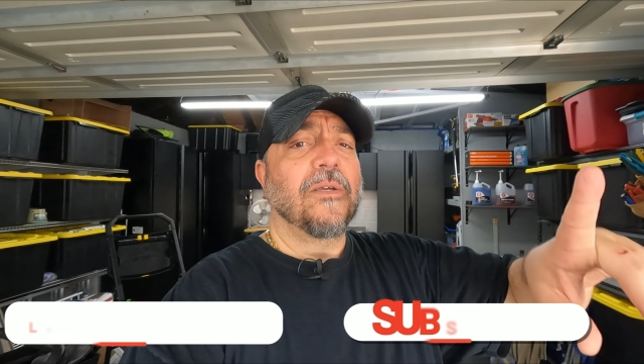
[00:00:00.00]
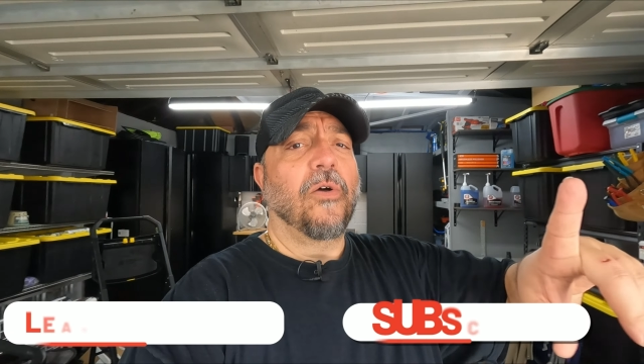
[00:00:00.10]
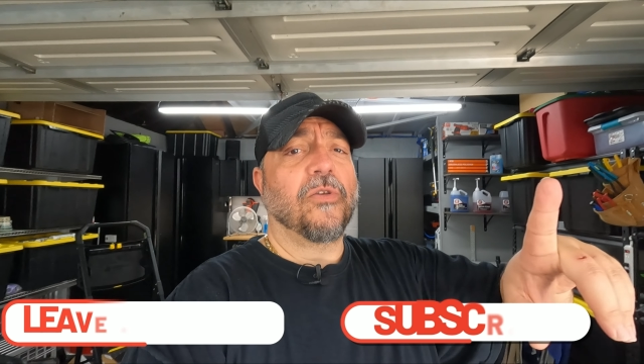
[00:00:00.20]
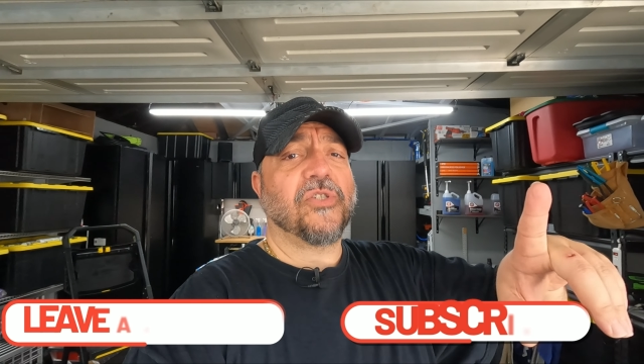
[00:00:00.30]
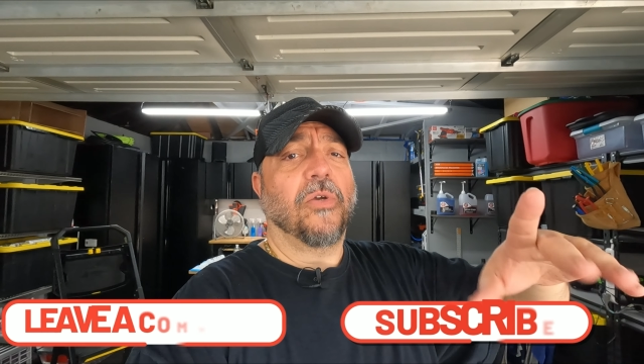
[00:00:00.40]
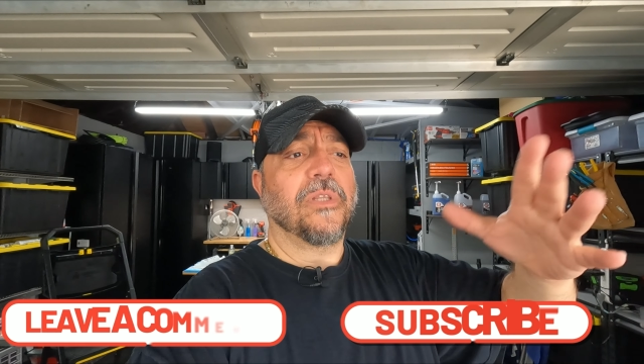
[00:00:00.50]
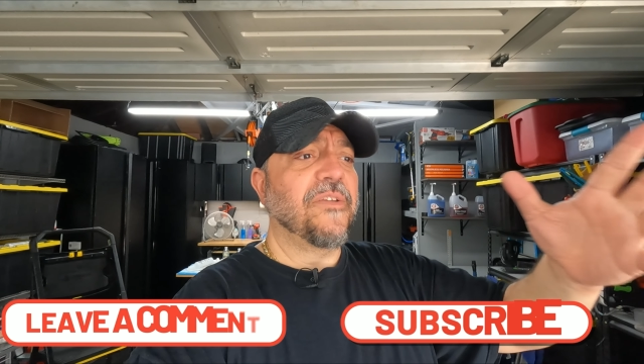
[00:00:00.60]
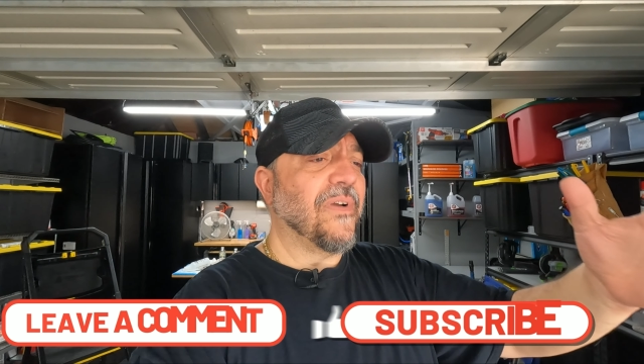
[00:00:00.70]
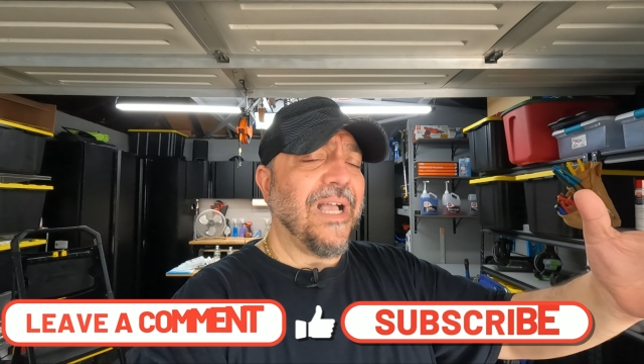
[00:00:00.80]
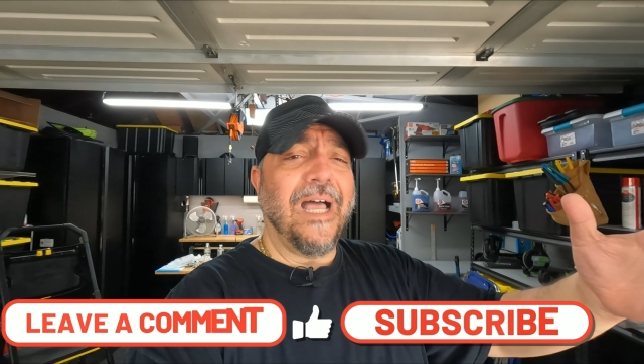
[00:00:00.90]
Also,
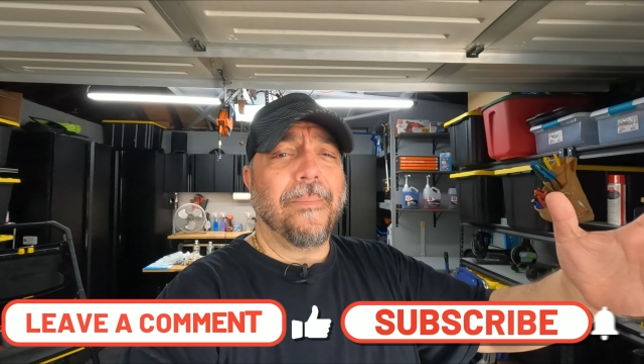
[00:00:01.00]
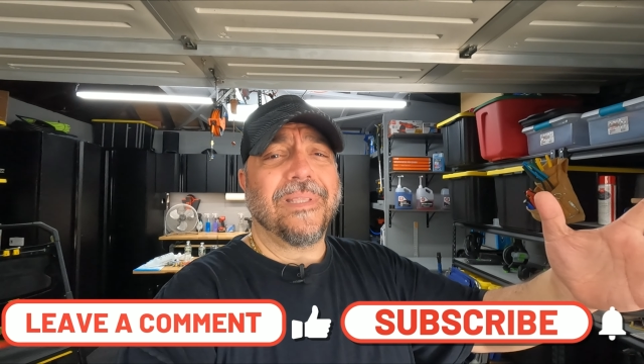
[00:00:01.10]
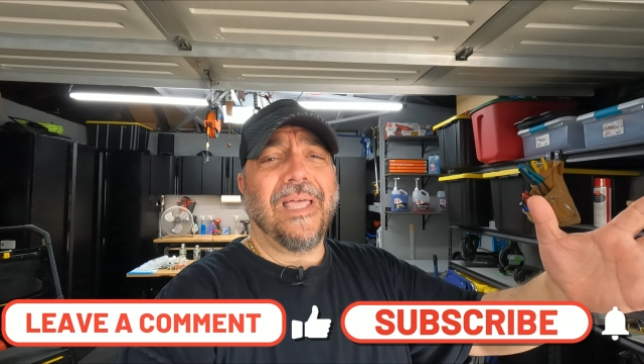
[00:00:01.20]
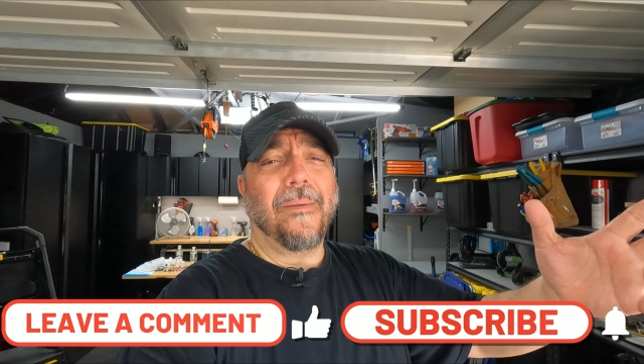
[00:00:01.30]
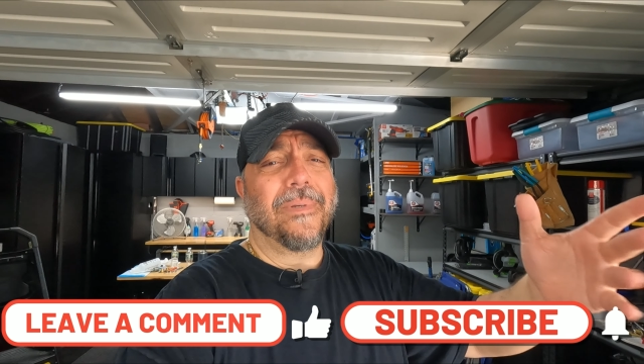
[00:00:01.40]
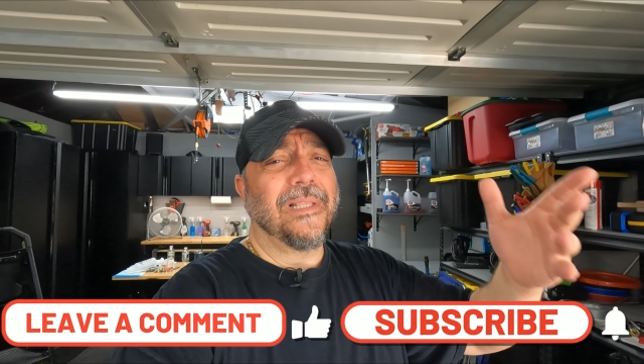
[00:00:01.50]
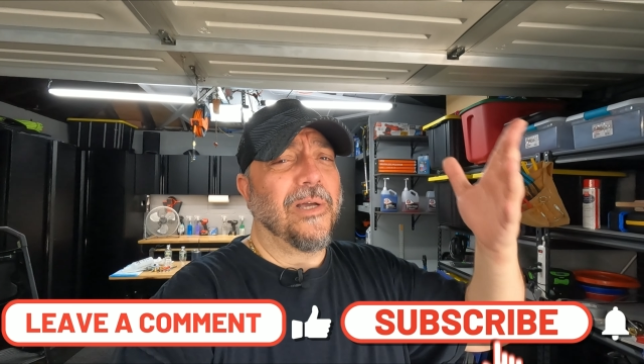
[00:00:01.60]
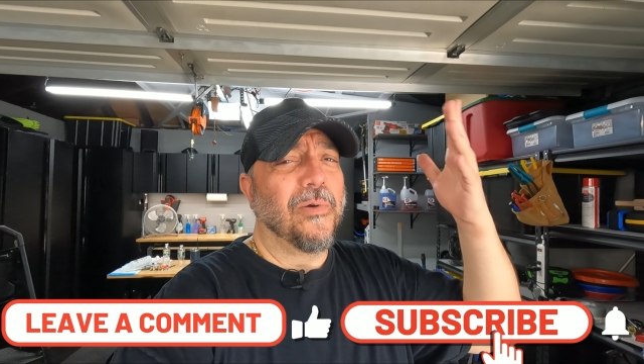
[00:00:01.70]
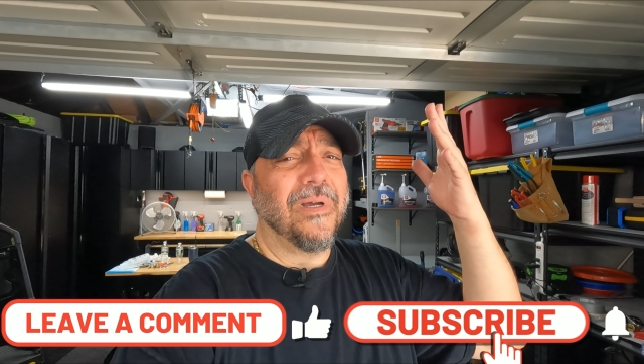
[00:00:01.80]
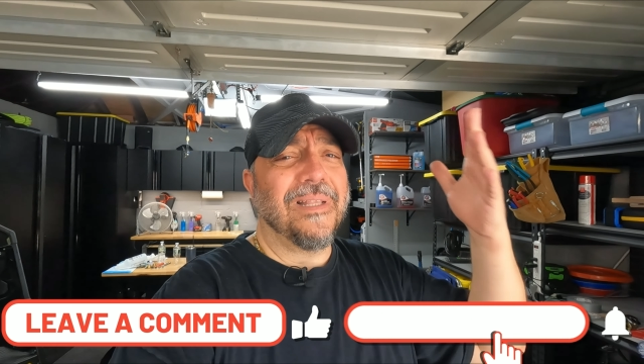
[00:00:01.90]
leave a comment down
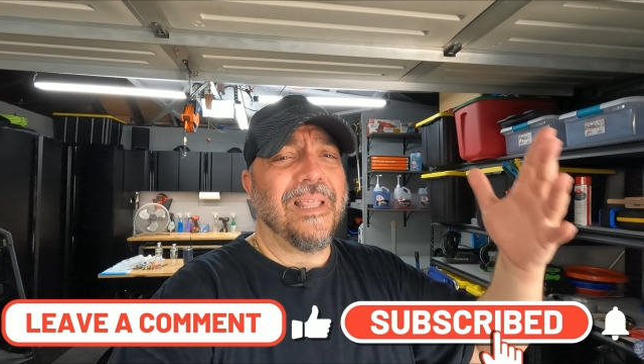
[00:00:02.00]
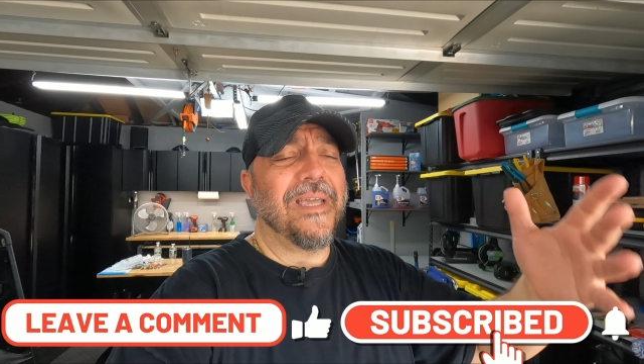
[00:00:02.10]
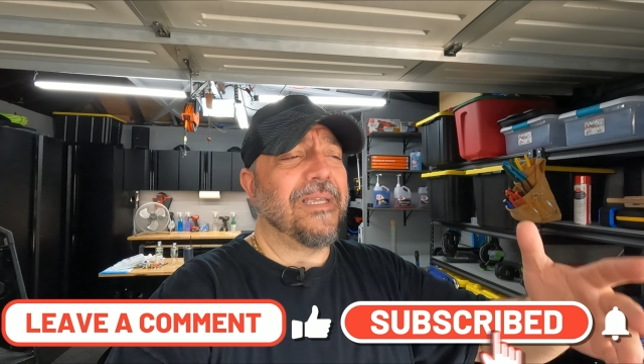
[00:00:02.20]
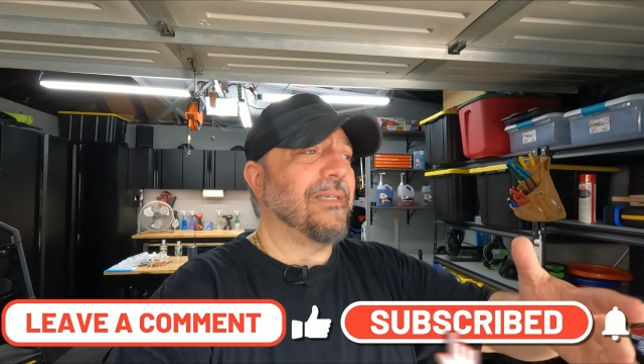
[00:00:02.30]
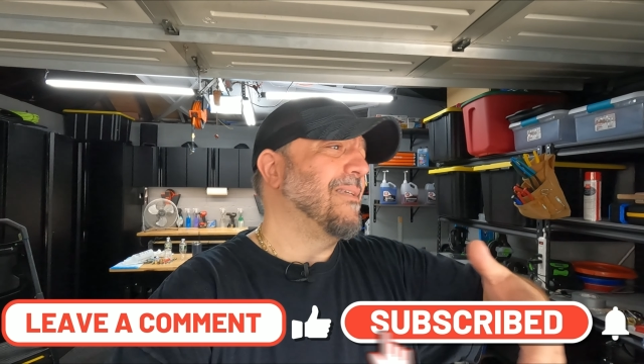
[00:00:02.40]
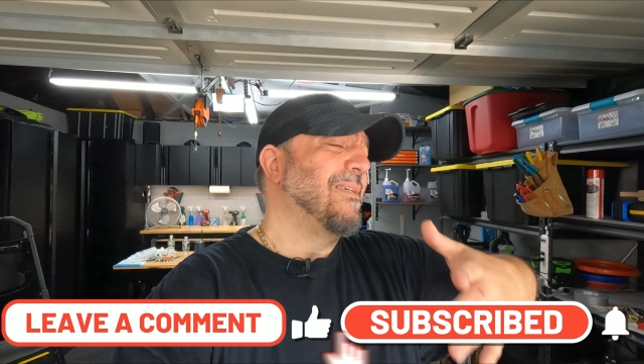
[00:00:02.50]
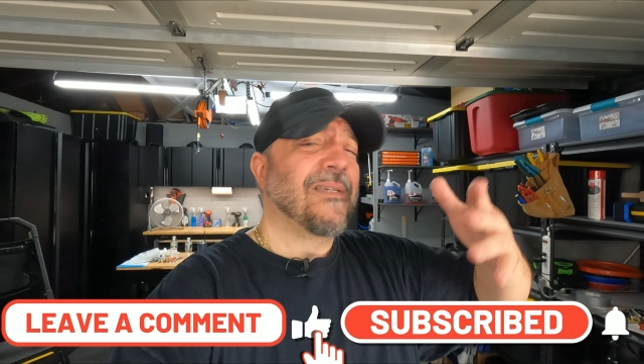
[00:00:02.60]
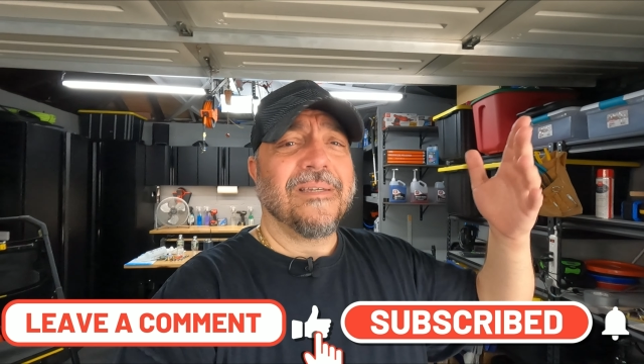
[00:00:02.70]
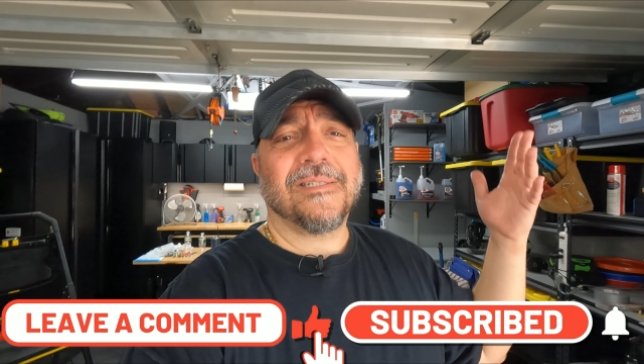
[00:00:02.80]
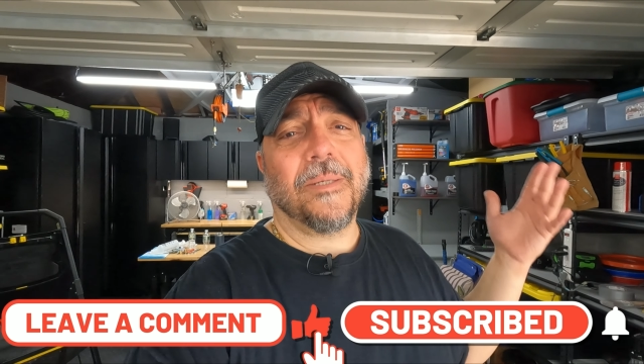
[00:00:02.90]
below, a like,
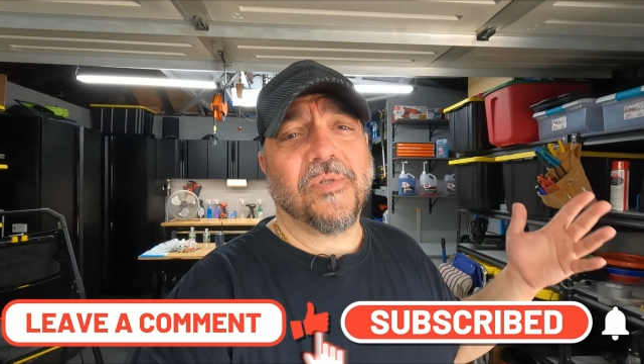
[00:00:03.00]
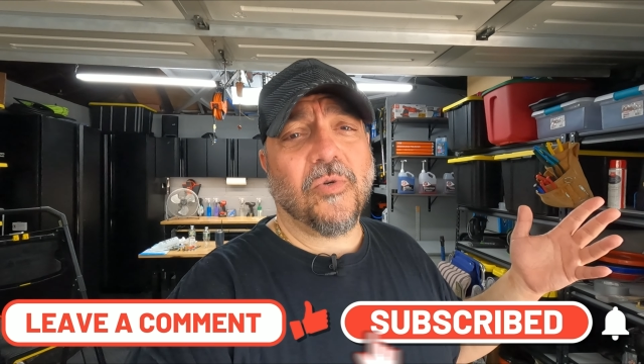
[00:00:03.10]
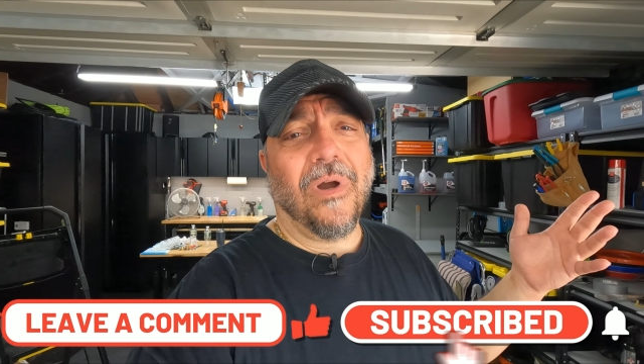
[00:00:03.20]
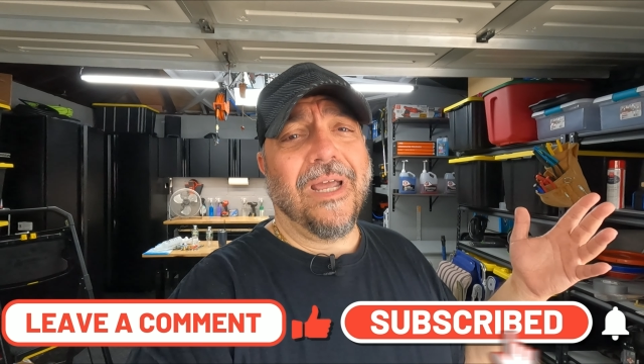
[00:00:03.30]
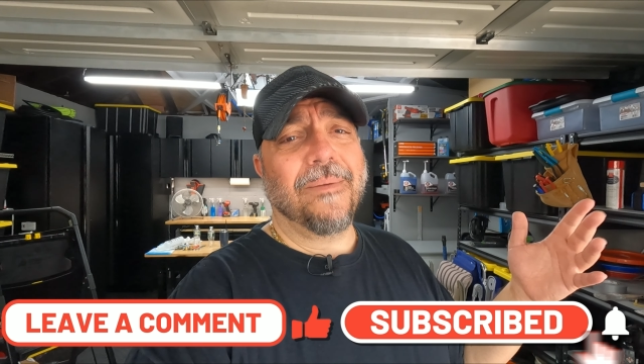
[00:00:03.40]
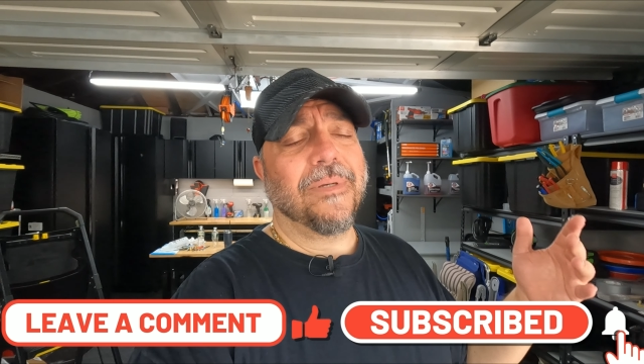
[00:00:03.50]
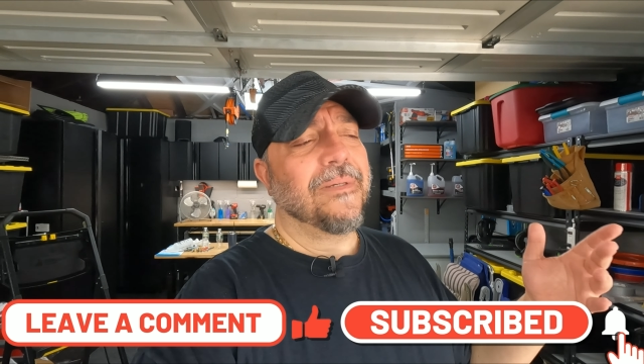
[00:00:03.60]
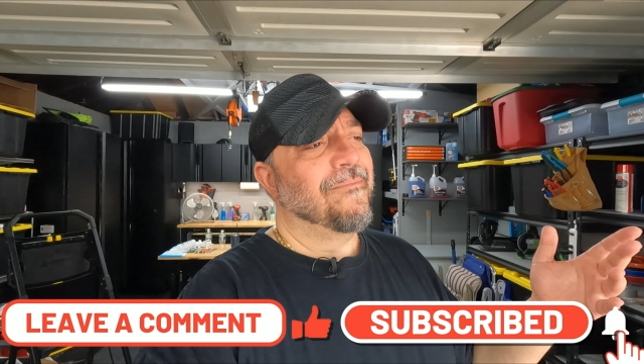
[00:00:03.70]
subscribe.